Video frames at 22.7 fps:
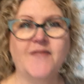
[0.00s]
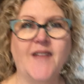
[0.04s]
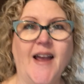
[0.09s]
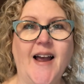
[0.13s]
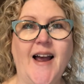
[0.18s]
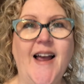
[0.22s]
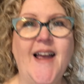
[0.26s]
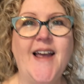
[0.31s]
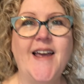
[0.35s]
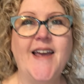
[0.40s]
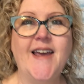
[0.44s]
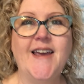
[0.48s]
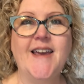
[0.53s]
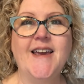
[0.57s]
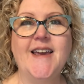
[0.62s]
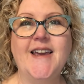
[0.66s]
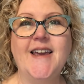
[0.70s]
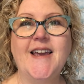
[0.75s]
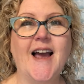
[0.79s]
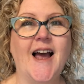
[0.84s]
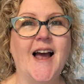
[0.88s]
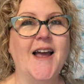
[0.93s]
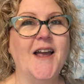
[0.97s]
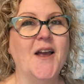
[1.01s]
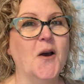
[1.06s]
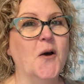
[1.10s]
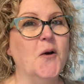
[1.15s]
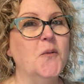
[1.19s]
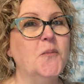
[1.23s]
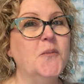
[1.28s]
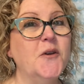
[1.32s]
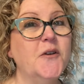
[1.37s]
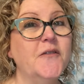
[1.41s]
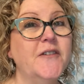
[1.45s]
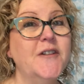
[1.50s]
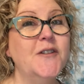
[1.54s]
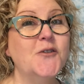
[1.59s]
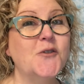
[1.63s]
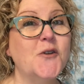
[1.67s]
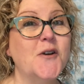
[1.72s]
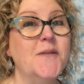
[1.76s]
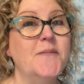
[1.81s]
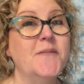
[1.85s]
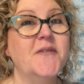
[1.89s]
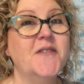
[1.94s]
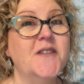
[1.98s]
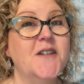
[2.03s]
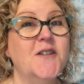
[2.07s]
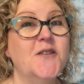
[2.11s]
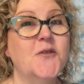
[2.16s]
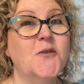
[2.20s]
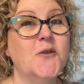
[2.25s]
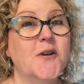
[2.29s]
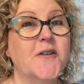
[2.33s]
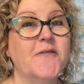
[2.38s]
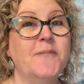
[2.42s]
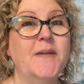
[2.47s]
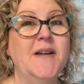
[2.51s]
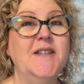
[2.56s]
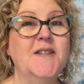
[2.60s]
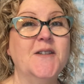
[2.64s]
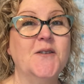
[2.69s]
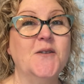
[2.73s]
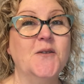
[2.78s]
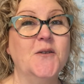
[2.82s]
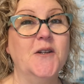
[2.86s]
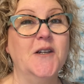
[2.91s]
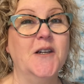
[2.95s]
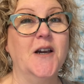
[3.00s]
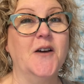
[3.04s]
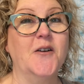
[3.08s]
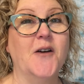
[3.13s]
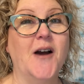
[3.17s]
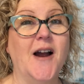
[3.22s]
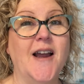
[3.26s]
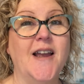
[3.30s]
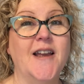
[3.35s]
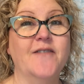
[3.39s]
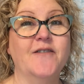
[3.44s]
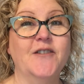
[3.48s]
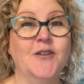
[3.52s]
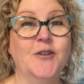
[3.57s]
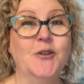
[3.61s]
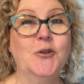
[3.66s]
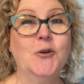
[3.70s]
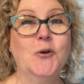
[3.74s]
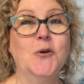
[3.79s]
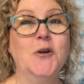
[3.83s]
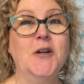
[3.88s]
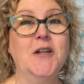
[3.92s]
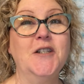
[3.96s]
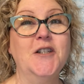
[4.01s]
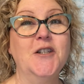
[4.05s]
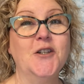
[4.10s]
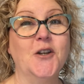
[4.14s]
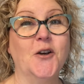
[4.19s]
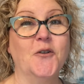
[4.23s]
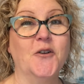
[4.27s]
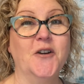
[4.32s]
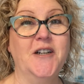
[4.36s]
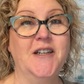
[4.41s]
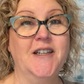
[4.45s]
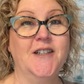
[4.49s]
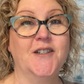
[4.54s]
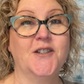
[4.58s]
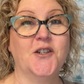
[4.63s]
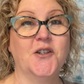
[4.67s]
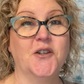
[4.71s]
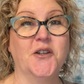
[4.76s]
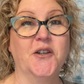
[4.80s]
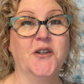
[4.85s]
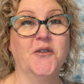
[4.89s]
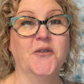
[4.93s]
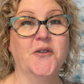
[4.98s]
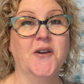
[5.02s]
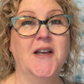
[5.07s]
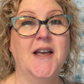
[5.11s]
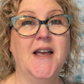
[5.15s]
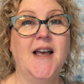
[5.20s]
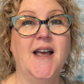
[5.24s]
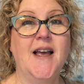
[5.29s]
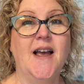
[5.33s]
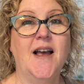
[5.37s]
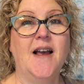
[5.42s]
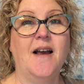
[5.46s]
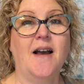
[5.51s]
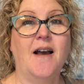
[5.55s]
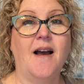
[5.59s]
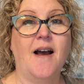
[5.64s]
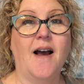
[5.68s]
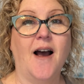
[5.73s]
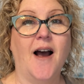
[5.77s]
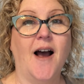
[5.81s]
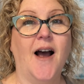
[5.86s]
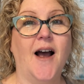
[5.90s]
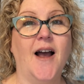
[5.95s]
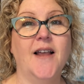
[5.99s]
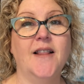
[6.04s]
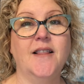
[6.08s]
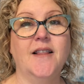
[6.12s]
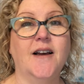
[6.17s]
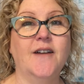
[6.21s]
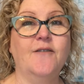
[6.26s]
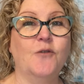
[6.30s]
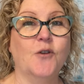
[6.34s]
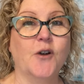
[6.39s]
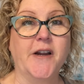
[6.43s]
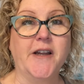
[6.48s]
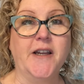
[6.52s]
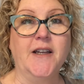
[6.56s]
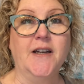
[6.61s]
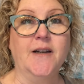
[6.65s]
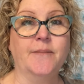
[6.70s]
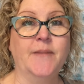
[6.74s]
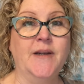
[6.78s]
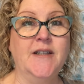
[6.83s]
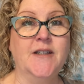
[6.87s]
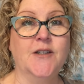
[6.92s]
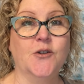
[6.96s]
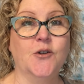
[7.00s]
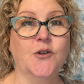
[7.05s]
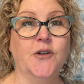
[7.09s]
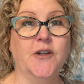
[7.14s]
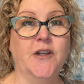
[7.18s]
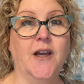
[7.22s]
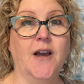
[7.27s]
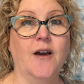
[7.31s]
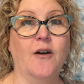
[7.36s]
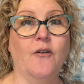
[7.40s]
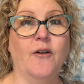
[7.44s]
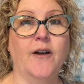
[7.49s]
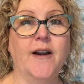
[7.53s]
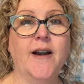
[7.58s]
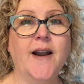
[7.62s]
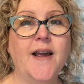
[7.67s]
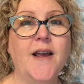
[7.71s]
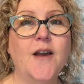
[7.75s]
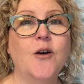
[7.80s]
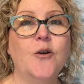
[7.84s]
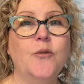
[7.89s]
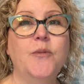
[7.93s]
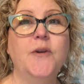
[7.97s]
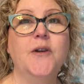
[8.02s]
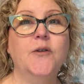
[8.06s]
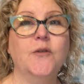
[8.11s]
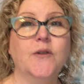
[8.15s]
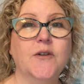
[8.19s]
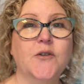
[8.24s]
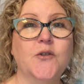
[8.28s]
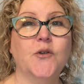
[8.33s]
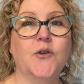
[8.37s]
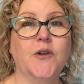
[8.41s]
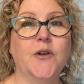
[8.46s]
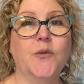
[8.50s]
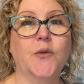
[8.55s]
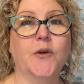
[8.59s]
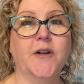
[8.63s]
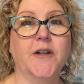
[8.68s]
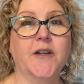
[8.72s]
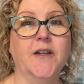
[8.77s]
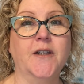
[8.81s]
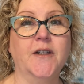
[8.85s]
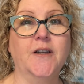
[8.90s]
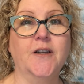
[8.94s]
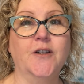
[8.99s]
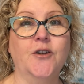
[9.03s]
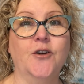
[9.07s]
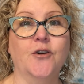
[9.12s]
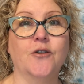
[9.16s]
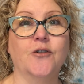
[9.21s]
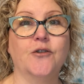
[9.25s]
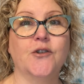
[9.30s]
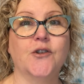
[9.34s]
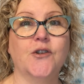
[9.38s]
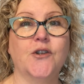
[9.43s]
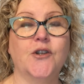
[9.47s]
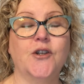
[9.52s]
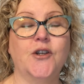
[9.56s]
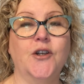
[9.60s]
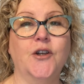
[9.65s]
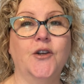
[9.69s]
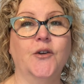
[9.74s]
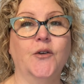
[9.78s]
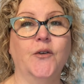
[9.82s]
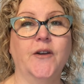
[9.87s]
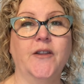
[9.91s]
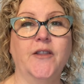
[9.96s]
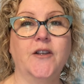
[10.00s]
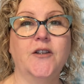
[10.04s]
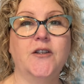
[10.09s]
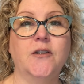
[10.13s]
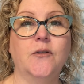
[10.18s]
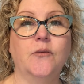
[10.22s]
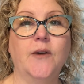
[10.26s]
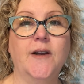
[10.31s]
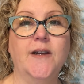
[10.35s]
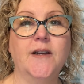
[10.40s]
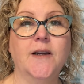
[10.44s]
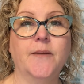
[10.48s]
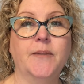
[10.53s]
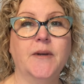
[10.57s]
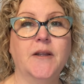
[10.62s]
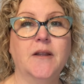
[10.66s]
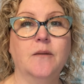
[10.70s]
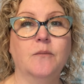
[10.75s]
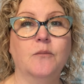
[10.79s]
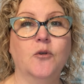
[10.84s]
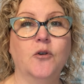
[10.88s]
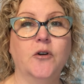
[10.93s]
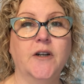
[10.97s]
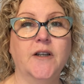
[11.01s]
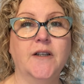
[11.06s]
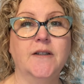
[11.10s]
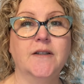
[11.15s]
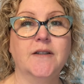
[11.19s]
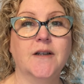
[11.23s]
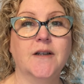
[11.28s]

Hi, I hope you've enjoyed the tour of my studio. I have enjoyed showing it to you. I love working in my studio, and I hope you enjoy working in yours too, and that you wake up in the mornings